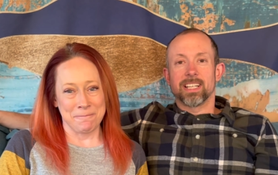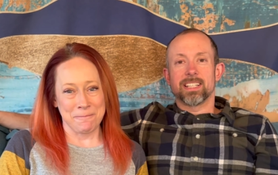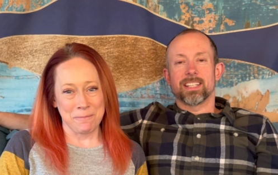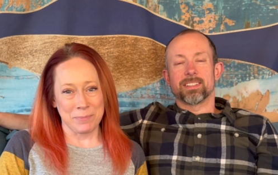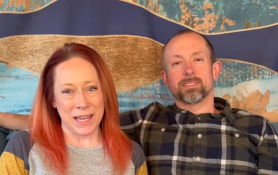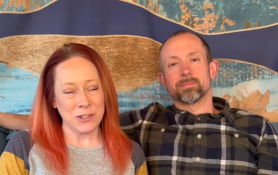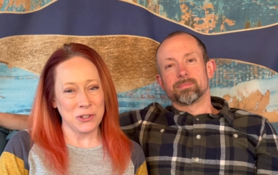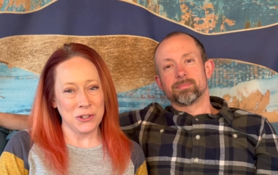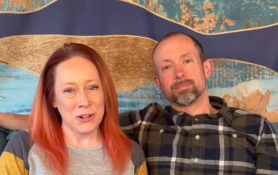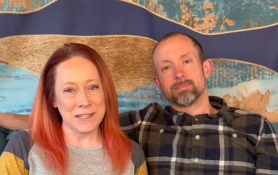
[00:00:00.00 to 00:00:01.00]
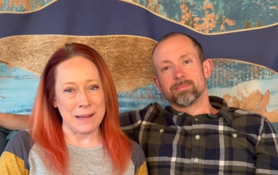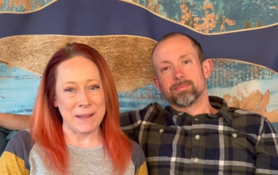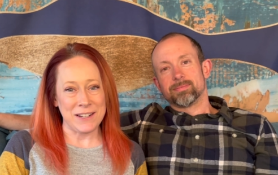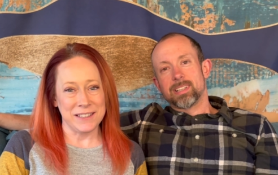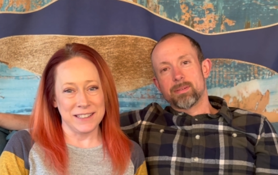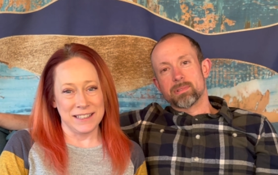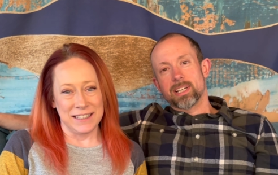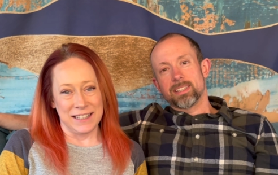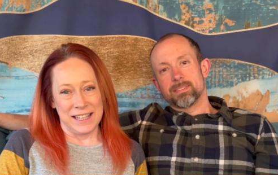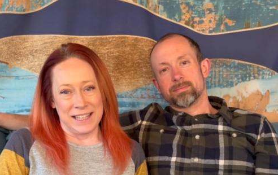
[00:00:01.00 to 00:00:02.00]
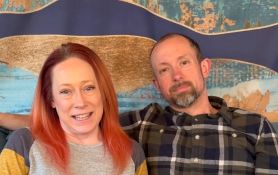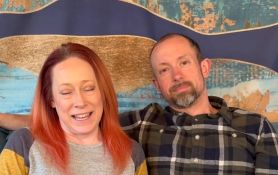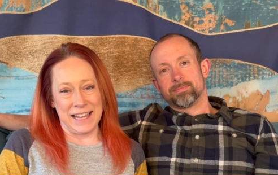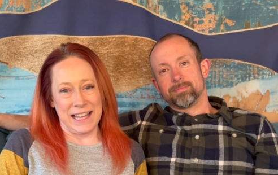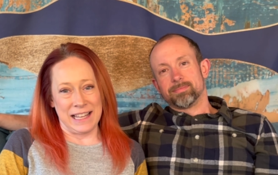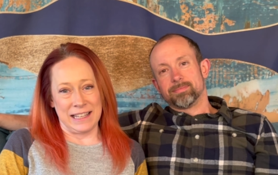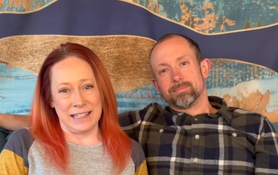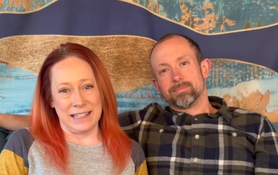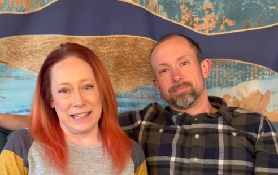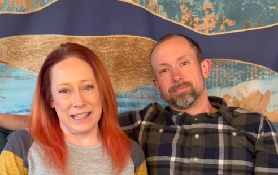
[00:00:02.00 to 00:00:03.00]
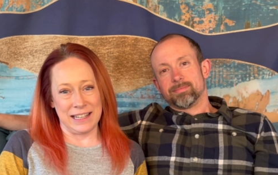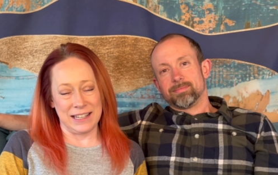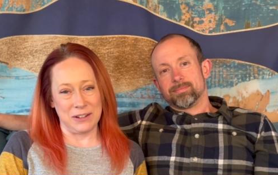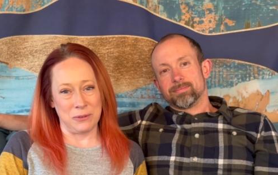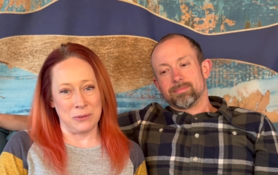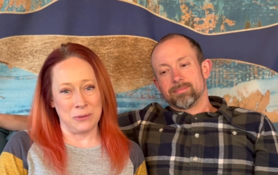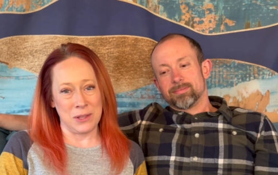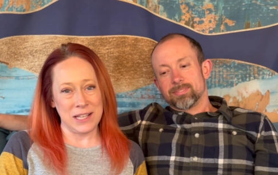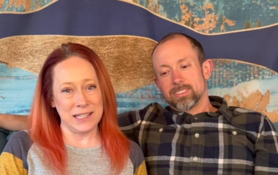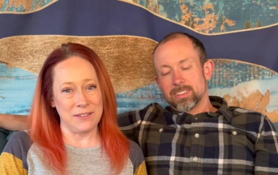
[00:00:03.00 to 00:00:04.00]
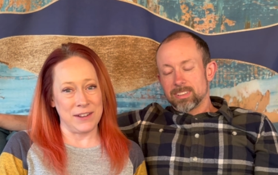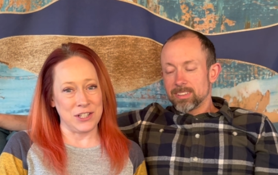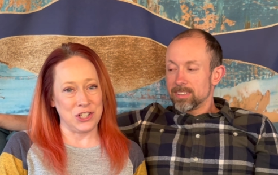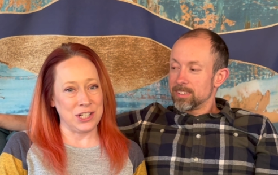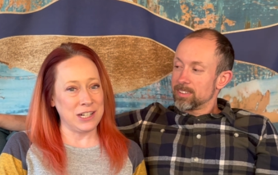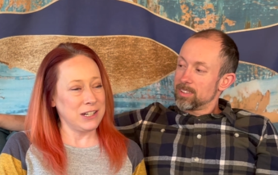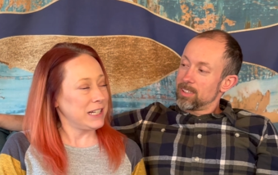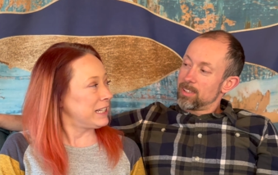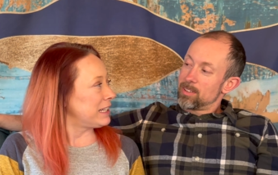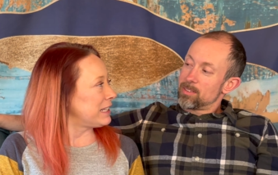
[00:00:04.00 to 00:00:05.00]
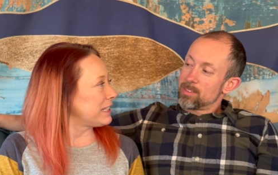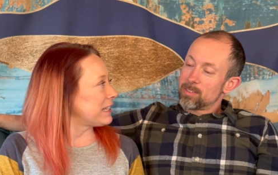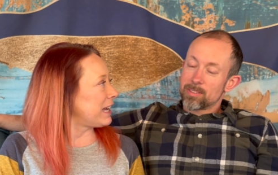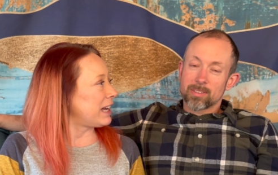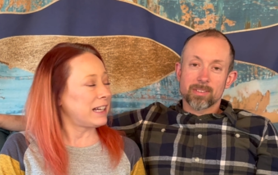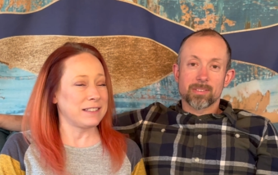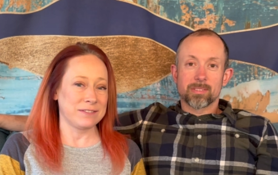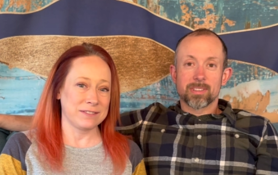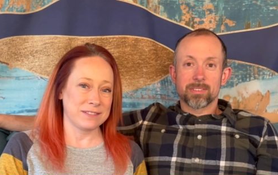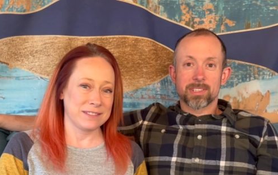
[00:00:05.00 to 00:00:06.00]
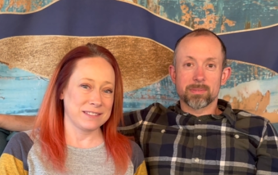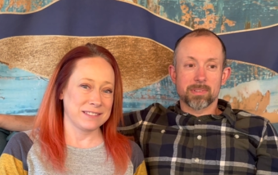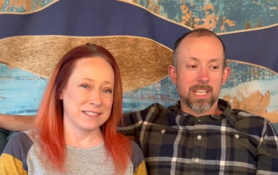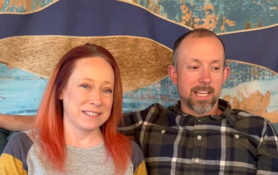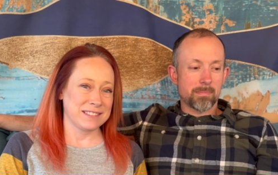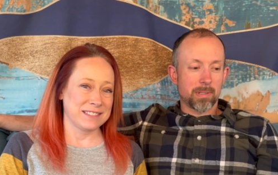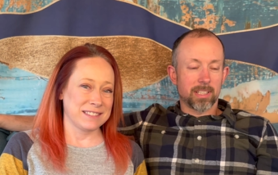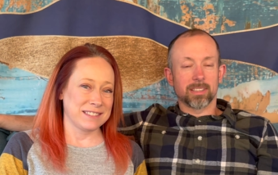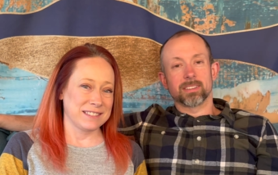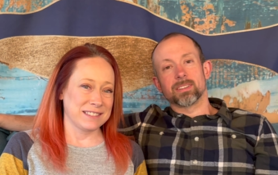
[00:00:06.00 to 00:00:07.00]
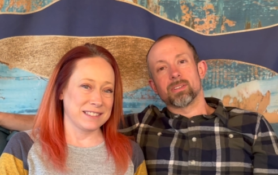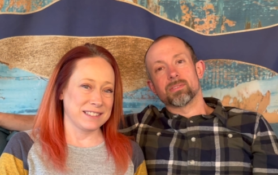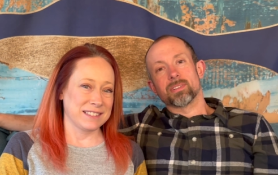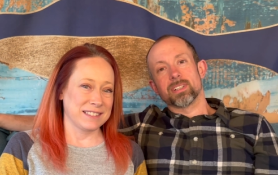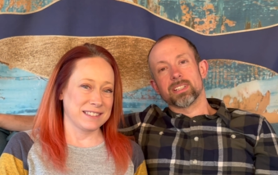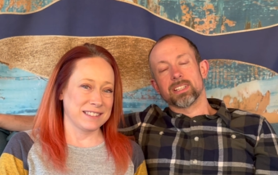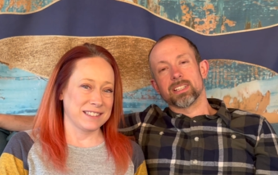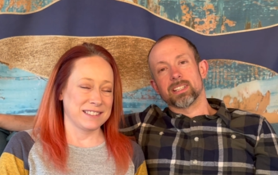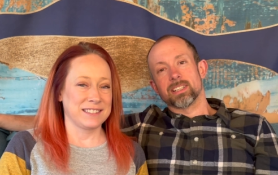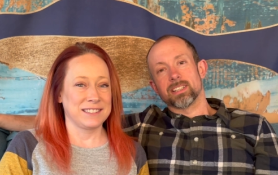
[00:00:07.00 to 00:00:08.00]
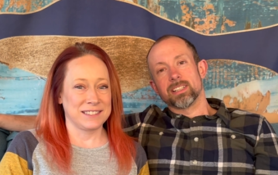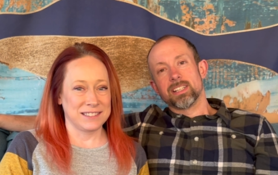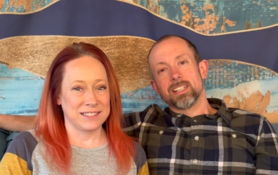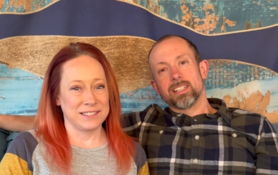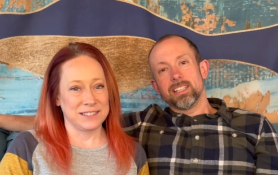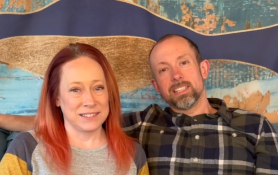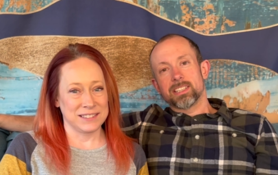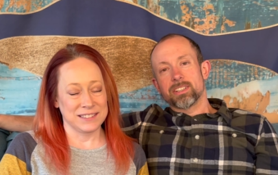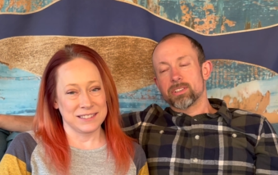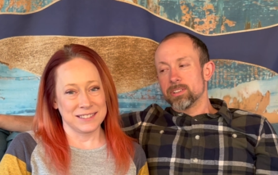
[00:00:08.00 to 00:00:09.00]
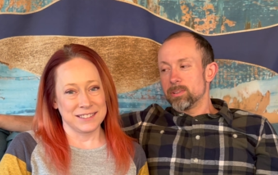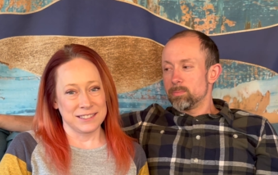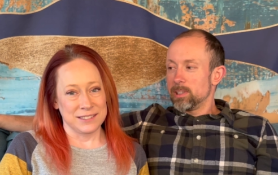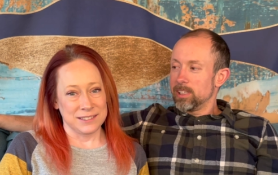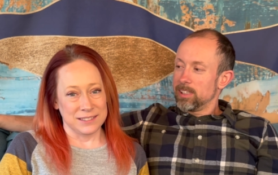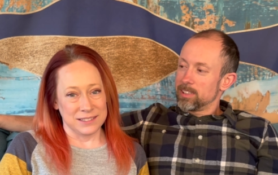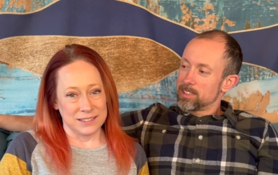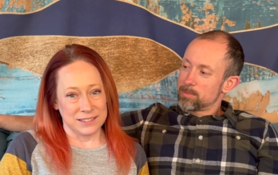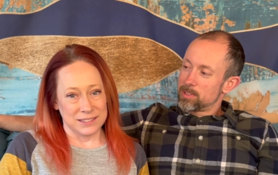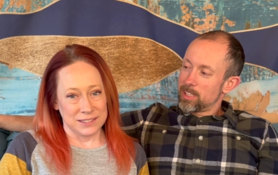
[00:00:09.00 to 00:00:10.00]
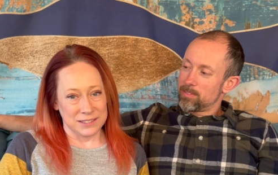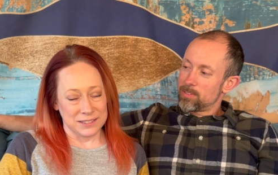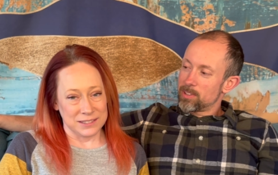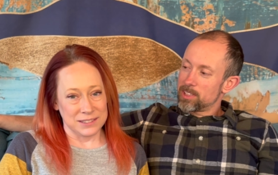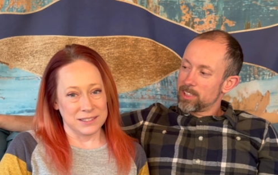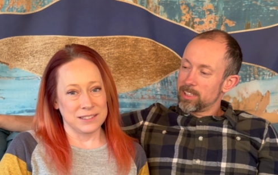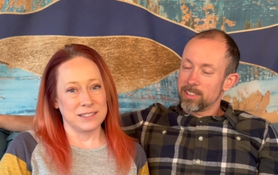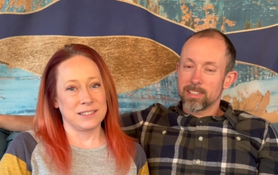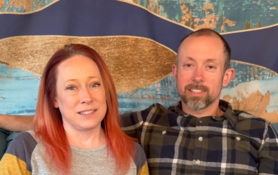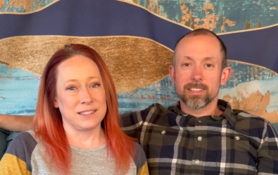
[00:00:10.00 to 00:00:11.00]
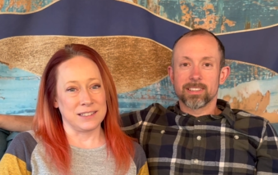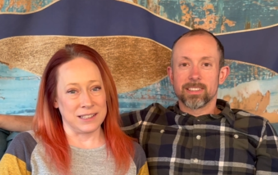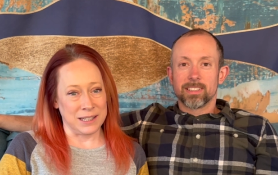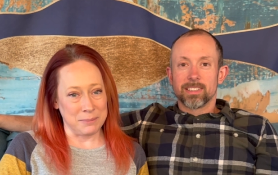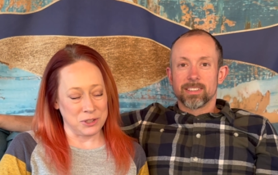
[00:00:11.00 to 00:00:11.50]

Speaker 1: And Heather. Outdoors, I'm Heather. I'm Brian. And oh, this adventure is... Uh,
Speaker 2: Doing some camping over in the uh, east central UP and some state forest land.
Speaker 1: Yep,